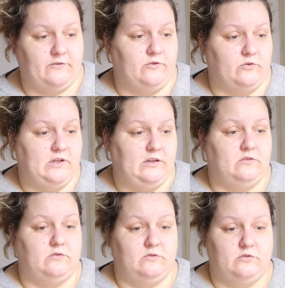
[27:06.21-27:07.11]
If you
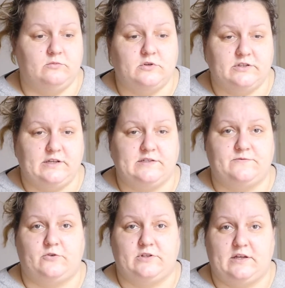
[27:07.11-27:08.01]
need two more days
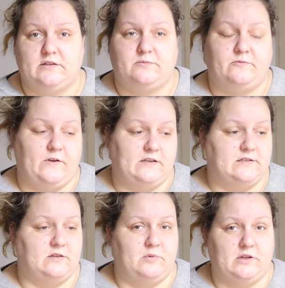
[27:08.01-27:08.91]
for that
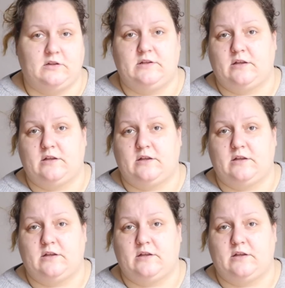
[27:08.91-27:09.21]
phase in the middle,